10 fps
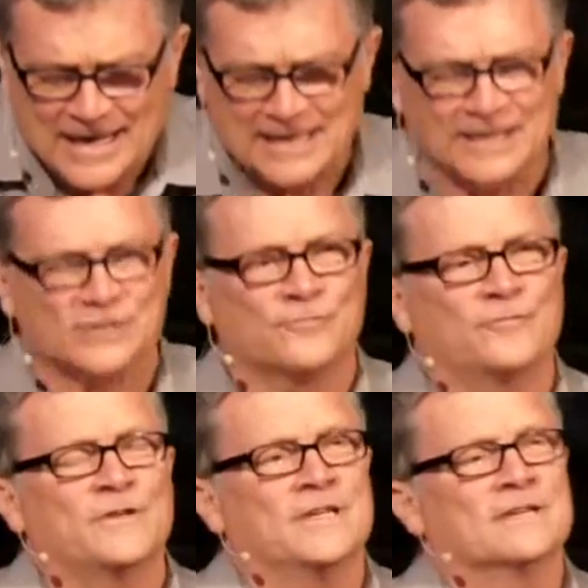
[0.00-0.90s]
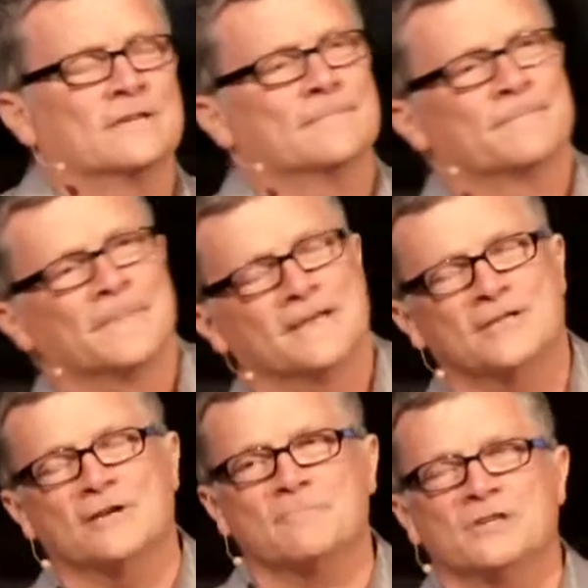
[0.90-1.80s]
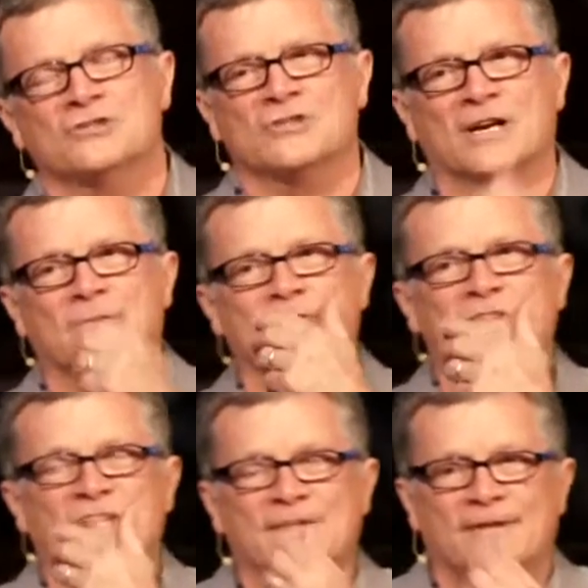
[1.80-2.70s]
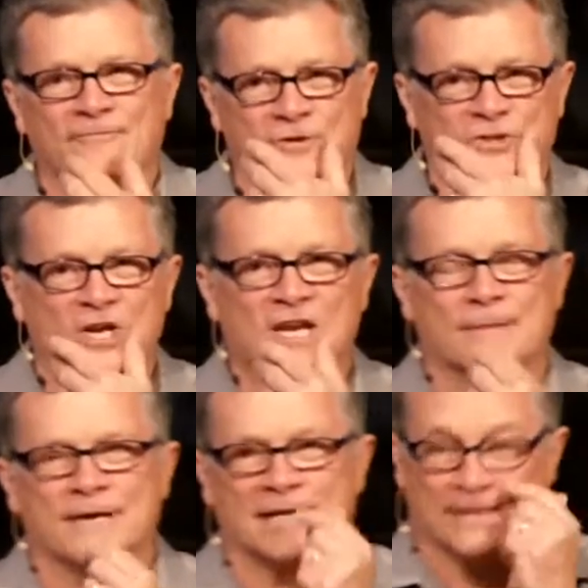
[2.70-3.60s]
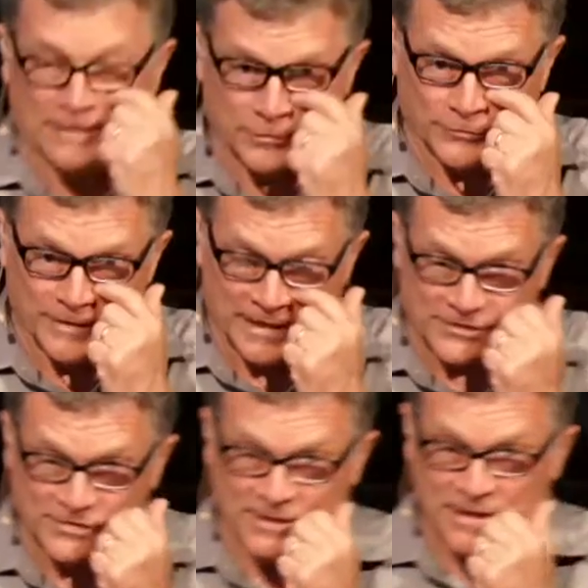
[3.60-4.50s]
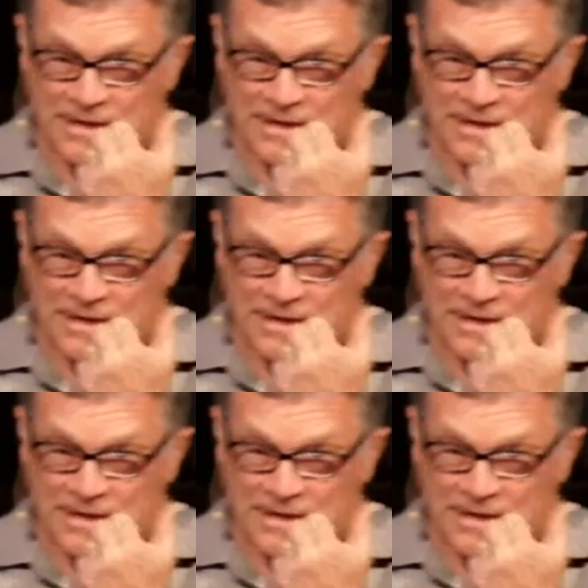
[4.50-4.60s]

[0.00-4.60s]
at his feet. A young missionary was leaving for China back in the old days,